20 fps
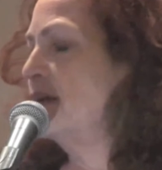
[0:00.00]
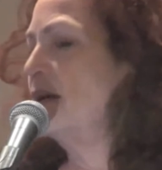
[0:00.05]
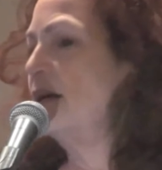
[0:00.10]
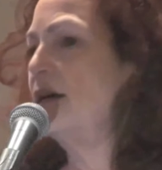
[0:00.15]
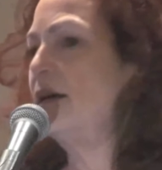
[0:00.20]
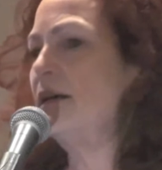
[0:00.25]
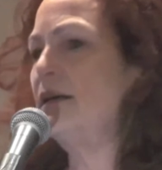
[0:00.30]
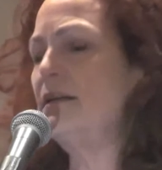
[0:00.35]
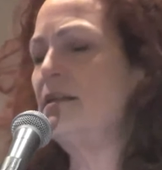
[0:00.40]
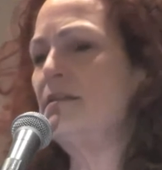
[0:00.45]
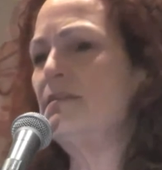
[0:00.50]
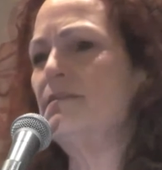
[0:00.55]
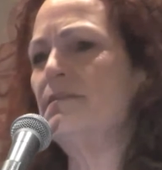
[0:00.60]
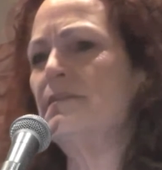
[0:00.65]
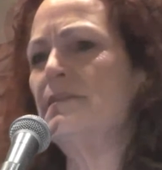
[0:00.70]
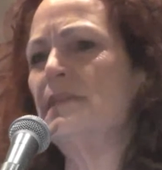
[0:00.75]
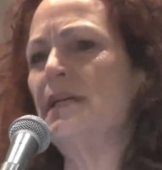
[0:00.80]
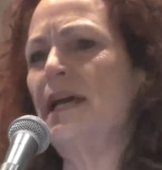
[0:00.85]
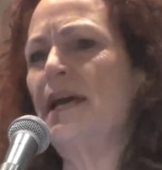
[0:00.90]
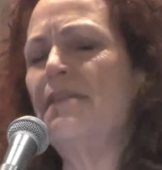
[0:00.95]

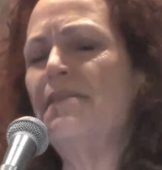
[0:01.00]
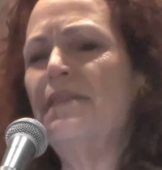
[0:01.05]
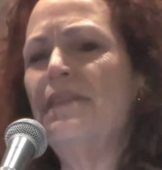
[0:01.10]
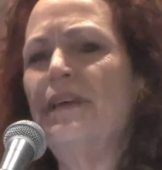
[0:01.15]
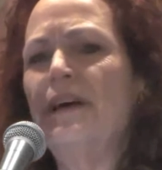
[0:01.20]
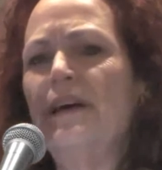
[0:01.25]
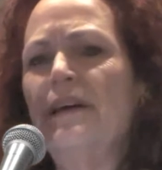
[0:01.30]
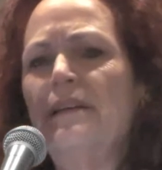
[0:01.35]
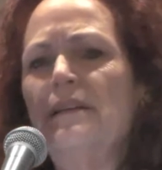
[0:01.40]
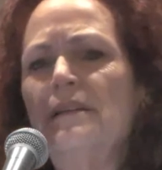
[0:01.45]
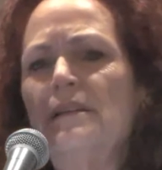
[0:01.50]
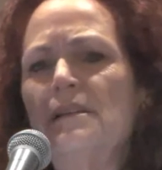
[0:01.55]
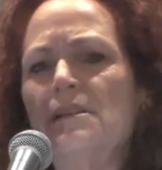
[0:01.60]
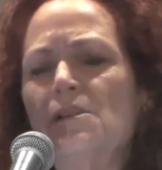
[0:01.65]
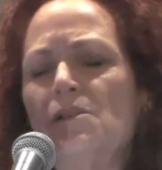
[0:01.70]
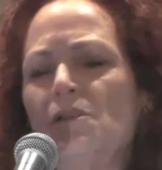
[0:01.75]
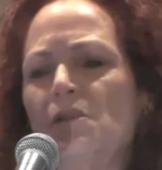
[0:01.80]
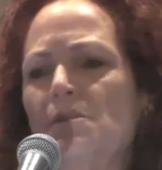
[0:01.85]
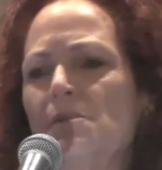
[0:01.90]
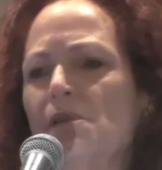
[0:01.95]
And then
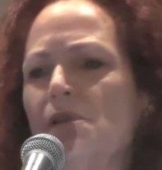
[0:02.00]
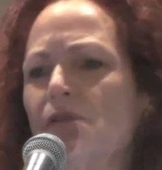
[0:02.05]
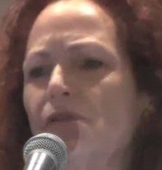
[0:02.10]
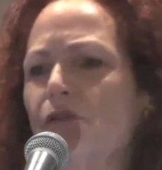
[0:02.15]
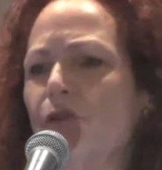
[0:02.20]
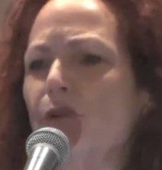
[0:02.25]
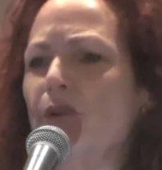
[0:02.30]
in terms of